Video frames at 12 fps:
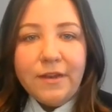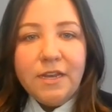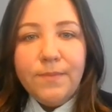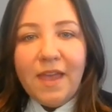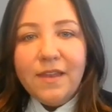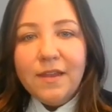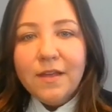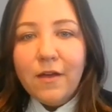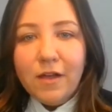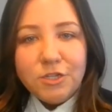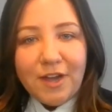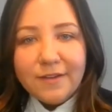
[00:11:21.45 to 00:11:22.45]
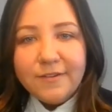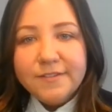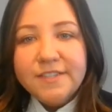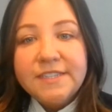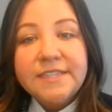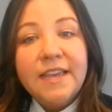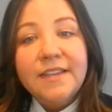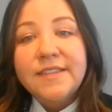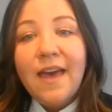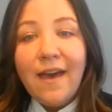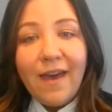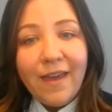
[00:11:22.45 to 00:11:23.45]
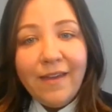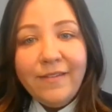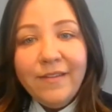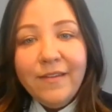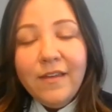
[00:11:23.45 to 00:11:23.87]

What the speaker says: independent contractors is high.